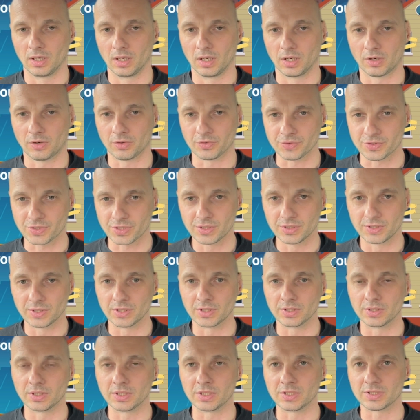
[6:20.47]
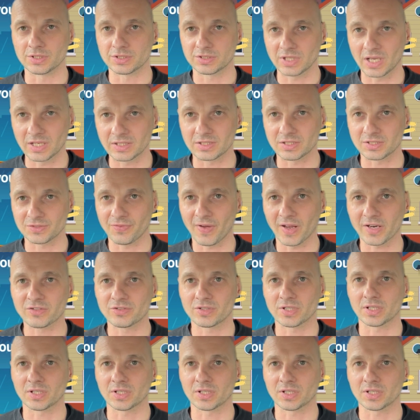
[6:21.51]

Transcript: considered in a satisfactory